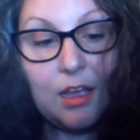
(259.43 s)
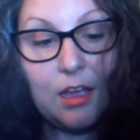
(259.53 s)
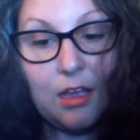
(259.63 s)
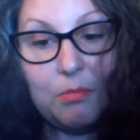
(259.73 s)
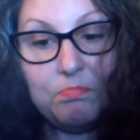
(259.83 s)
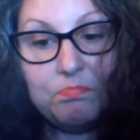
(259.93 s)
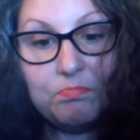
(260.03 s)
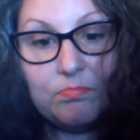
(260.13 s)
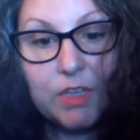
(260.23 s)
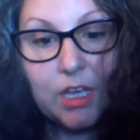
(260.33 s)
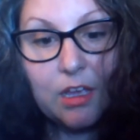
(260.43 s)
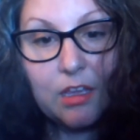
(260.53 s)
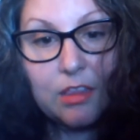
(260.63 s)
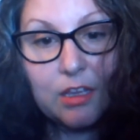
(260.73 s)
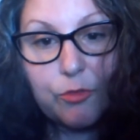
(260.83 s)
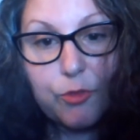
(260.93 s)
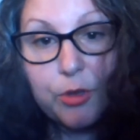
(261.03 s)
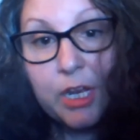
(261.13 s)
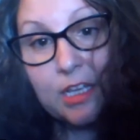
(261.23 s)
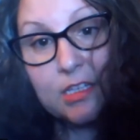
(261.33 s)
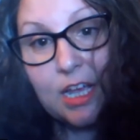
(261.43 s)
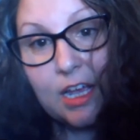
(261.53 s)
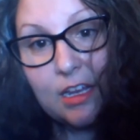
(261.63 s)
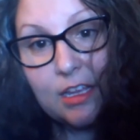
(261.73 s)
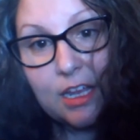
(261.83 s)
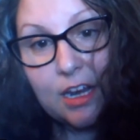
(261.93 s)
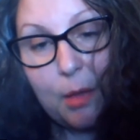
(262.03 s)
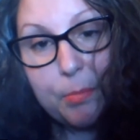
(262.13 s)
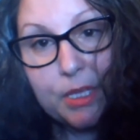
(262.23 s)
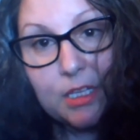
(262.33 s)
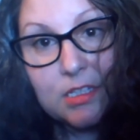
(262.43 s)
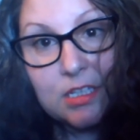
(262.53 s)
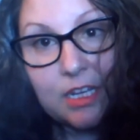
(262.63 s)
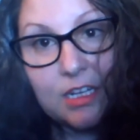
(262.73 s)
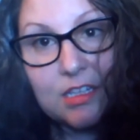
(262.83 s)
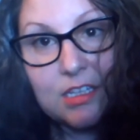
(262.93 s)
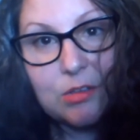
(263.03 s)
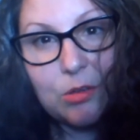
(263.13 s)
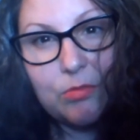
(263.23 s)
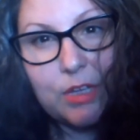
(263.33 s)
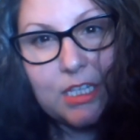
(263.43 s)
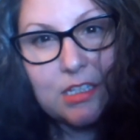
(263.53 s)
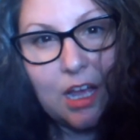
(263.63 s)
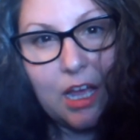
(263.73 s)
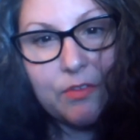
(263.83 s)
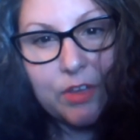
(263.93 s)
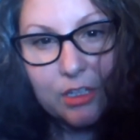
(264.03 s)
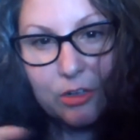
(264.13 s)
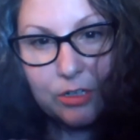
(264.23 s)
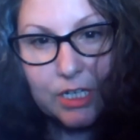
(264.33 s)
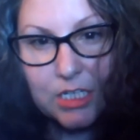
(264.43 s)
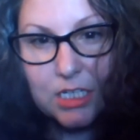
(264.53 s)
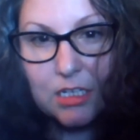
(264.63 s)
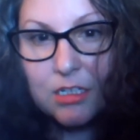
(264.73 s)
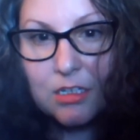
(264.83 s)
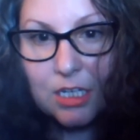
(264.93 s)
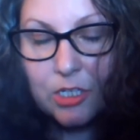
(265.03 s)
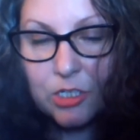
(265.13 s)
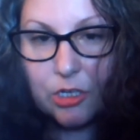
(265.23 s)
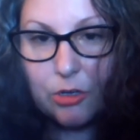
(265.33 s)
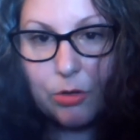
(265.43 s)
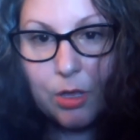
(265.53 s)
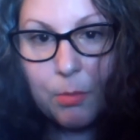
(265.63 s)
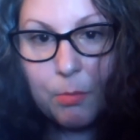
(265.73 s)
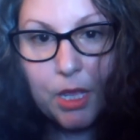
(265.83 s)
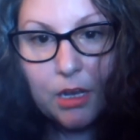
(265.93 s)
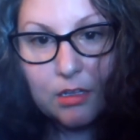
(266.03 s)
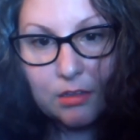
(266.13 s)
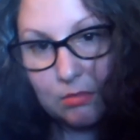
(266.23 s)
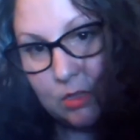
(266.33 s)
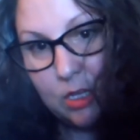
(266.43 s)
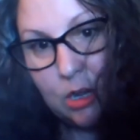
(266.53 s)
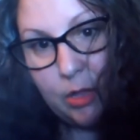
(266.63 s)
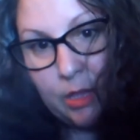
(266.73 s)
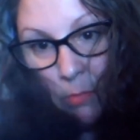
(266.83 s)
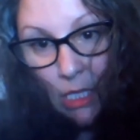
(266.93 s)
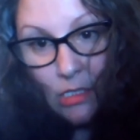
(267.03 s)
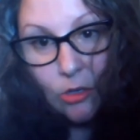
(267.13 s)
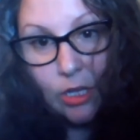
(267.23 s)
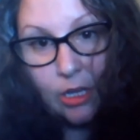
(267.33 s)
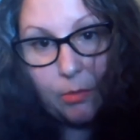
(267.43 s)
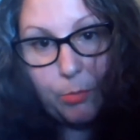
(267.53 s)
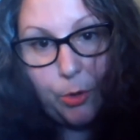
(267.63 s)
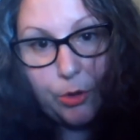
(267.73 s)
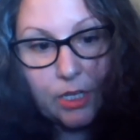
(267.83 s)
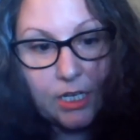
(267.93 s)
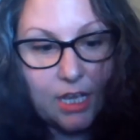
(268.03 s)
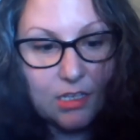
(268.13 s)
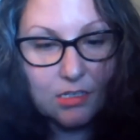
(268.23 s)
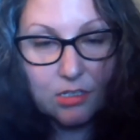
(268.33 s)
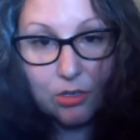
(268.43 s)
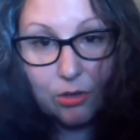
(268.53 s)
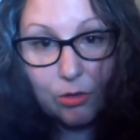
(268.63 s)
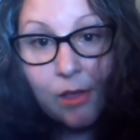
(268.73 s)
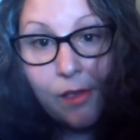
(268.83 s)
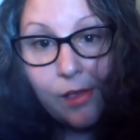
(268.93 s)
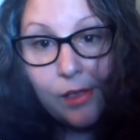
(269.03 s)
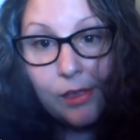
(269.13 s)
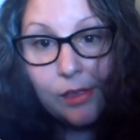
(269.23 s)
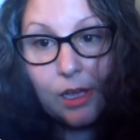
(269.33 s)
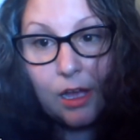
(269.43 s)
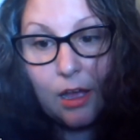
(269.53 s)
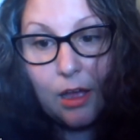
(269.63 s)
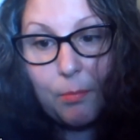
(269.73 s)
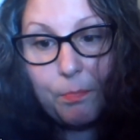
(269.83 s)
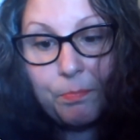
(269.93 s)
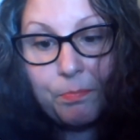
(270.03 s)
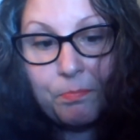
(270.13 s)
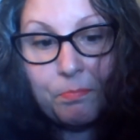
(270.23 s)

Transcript: um, the the food anxiety that happens, and it, it's a it's a kind of a little niche I- issue, but you know, me and Sonya can both attest to um,